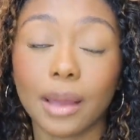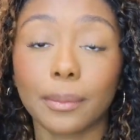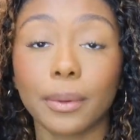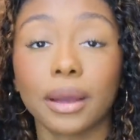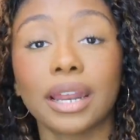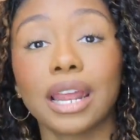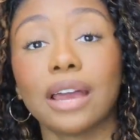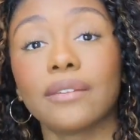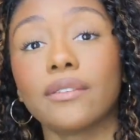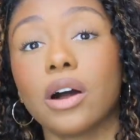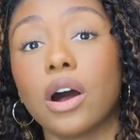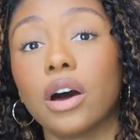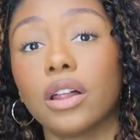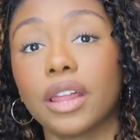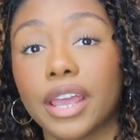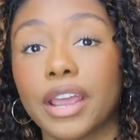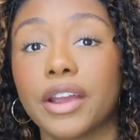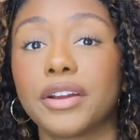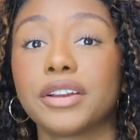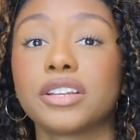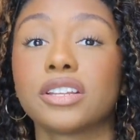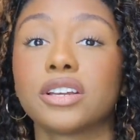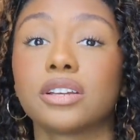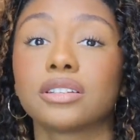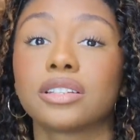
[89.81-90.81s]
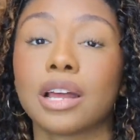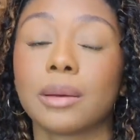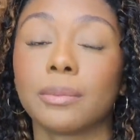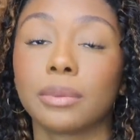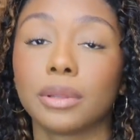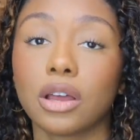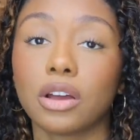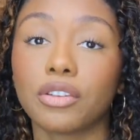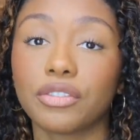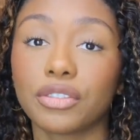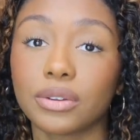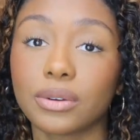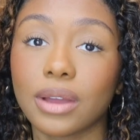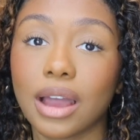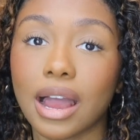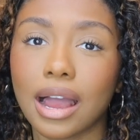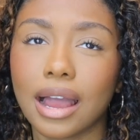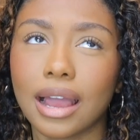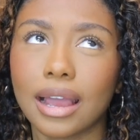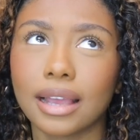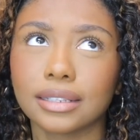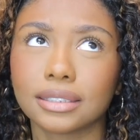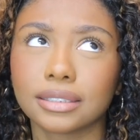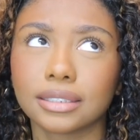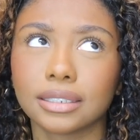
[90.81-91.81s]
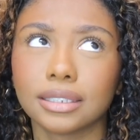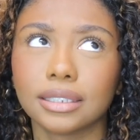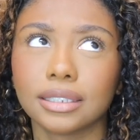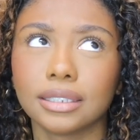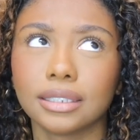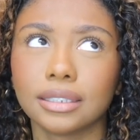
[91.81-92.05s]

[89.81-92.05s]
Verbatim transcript: I'm gonna have all hair details down below for you guys.